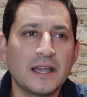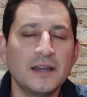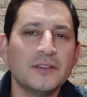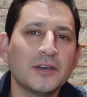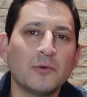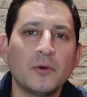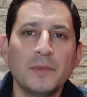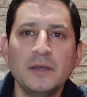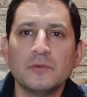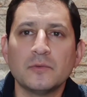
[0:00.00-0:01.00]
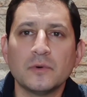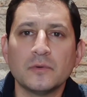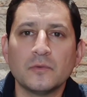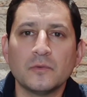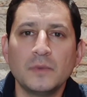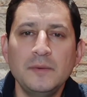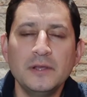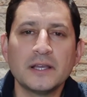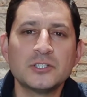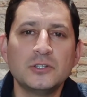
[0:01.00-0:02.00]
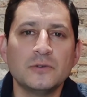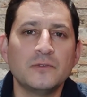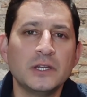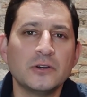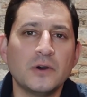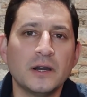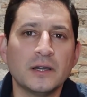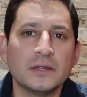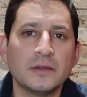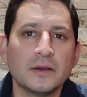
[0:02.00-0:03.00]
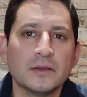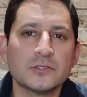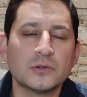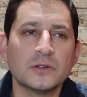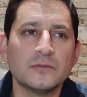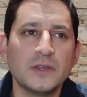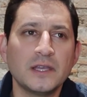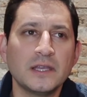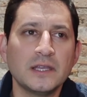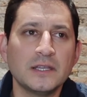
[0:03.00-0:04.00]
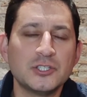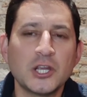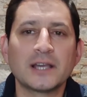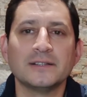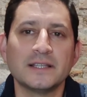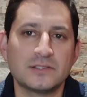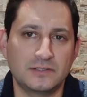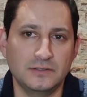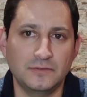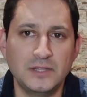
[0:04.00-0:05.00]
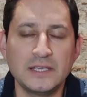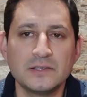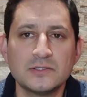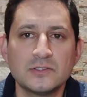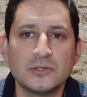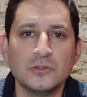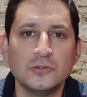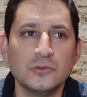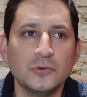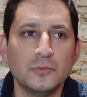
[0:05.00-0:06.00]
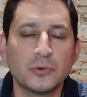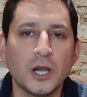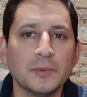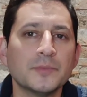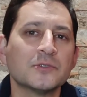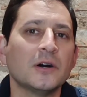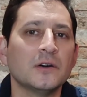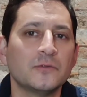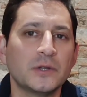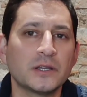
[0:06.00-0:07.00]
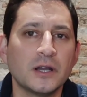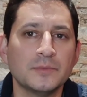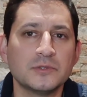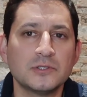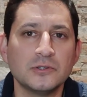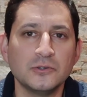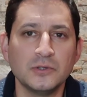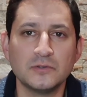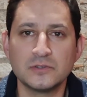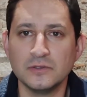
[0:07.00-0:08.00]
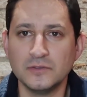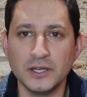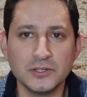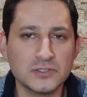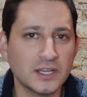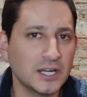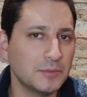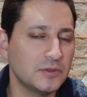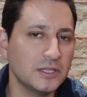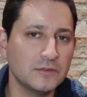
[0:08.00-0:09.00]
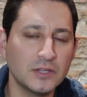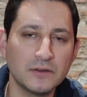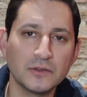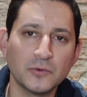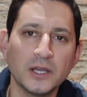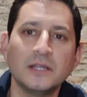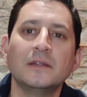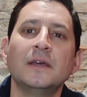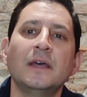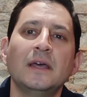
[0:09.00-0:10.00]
I kind of thought, well, maybe I should do a video on sort of a checklist of things to problem solve when it comes to you've done your setup, you think you've done everything right,